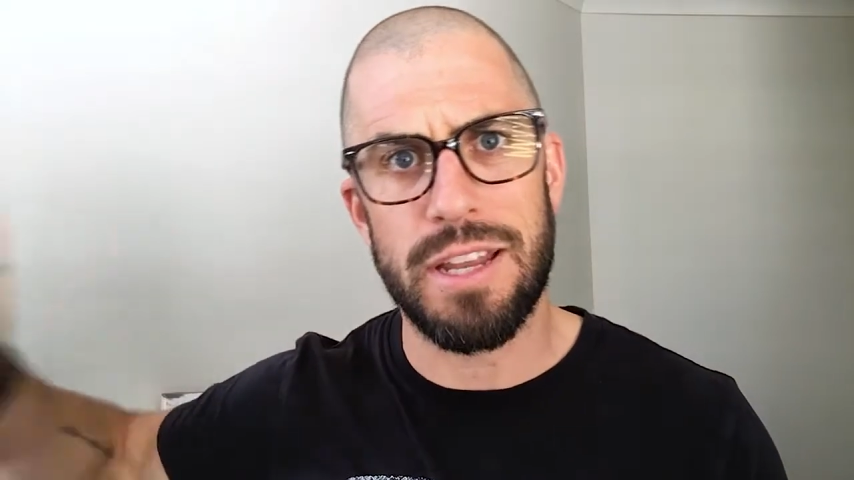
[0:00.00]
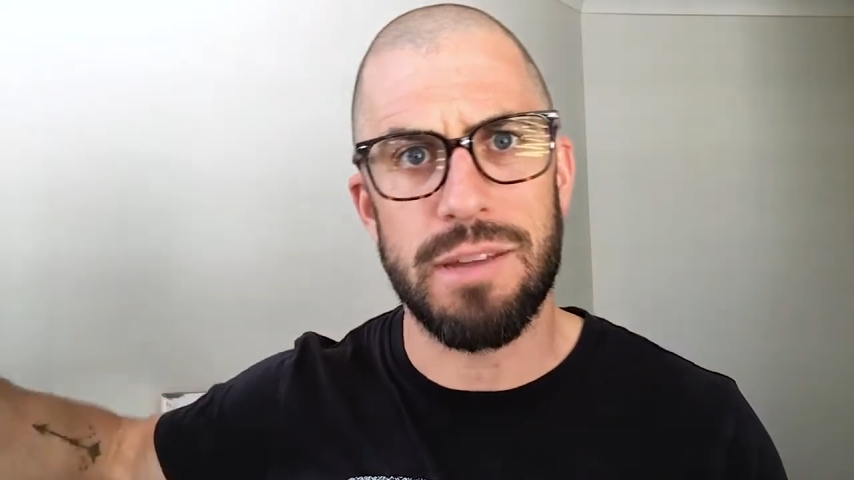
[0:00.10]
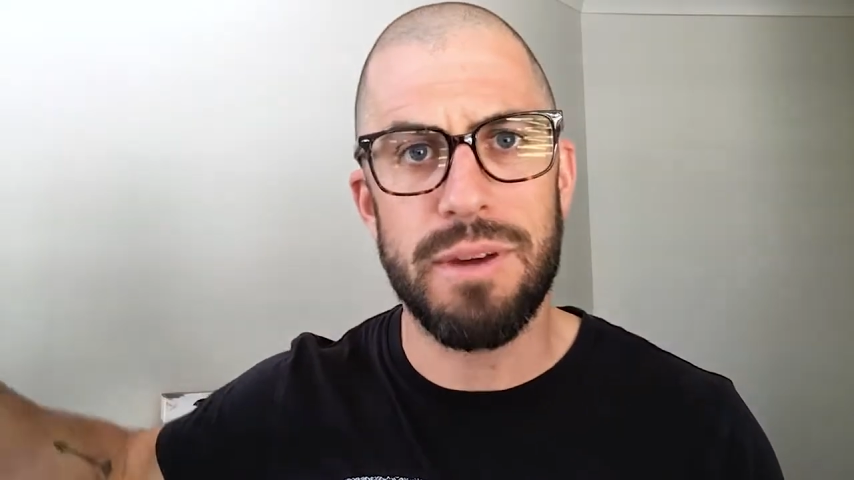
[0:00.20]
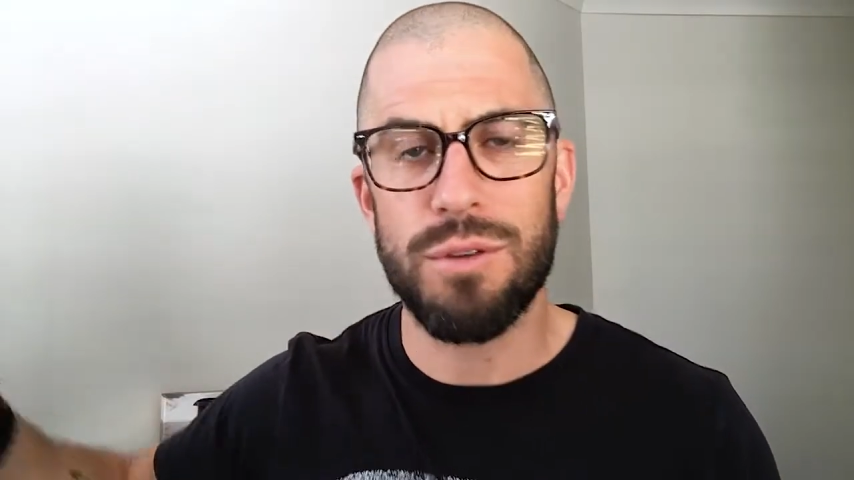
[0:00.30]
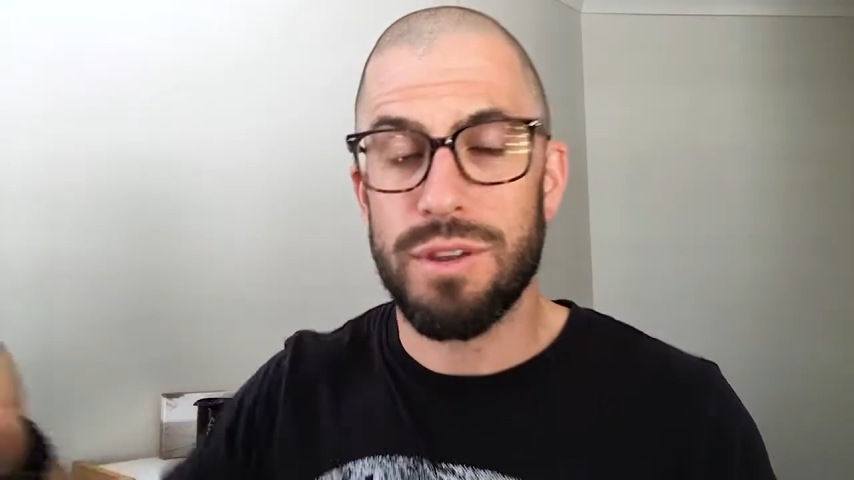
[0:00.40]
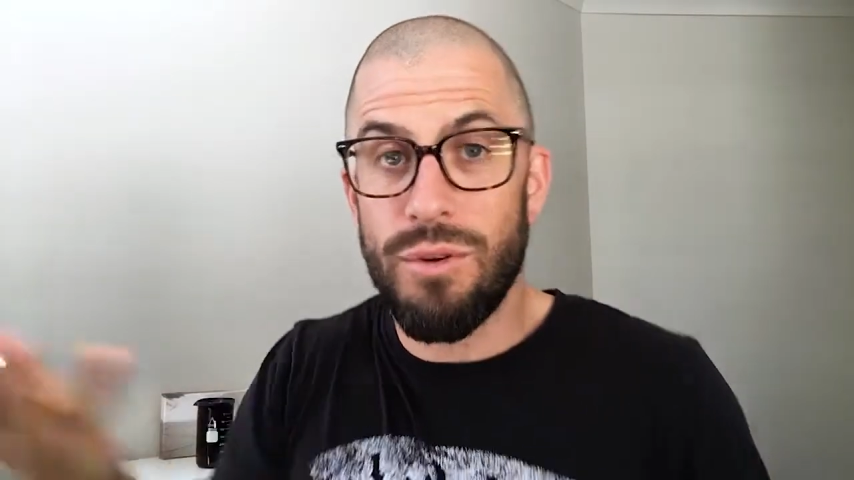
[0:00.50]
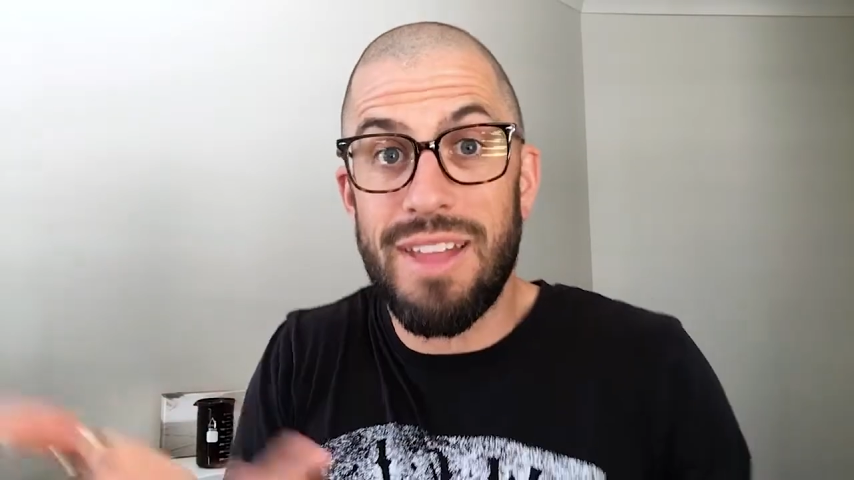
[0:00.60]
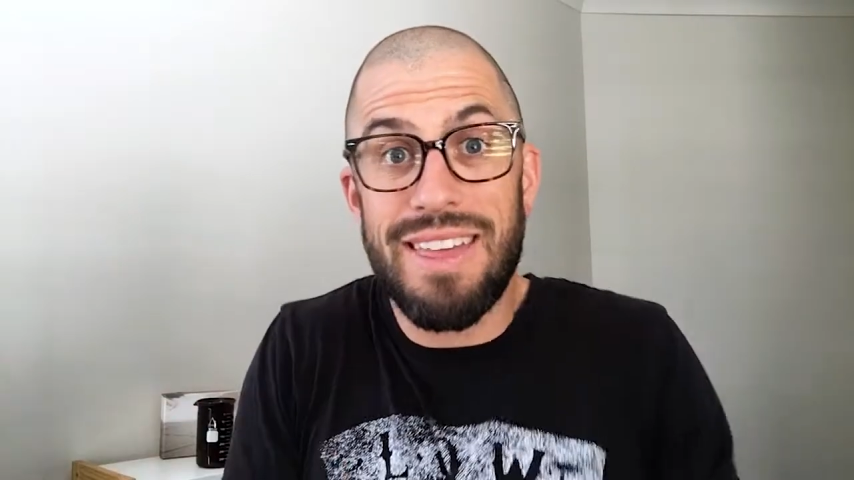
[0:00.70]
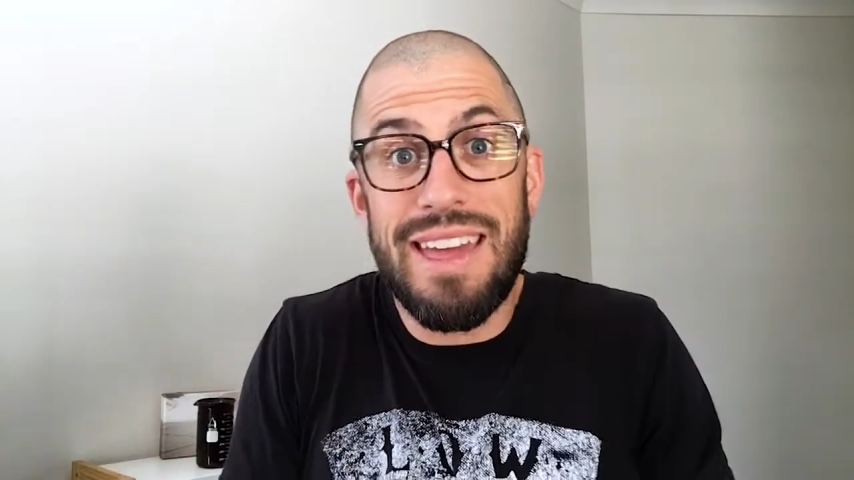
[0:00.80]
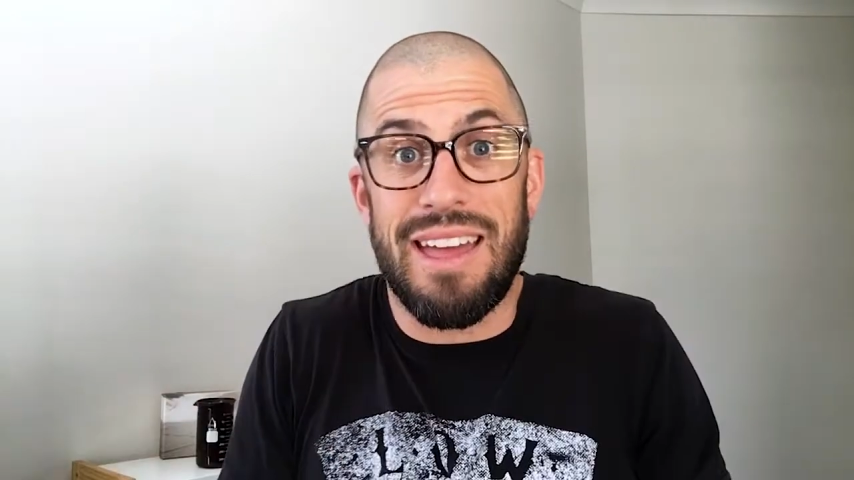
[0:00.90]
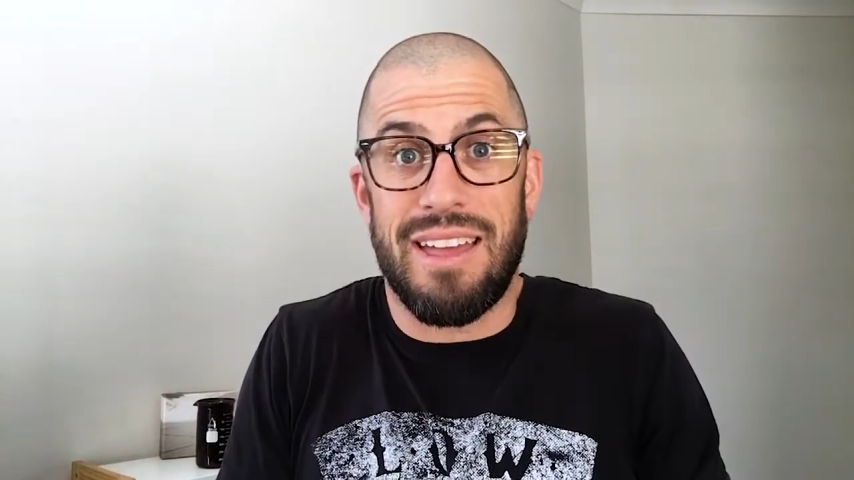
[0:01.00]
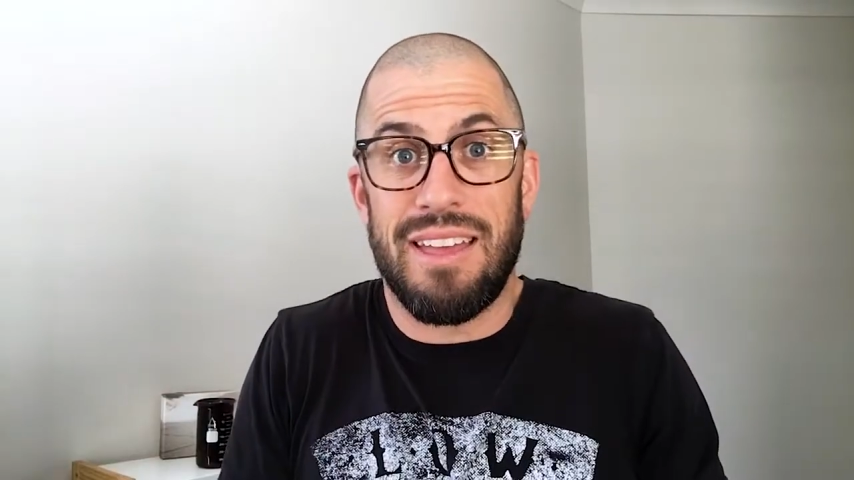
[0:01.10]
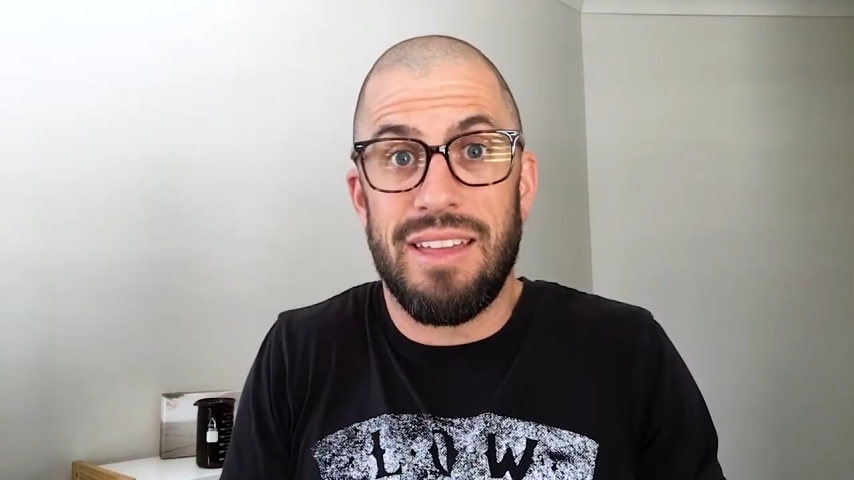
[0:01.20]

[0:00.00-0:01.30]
in the middle. They're right there.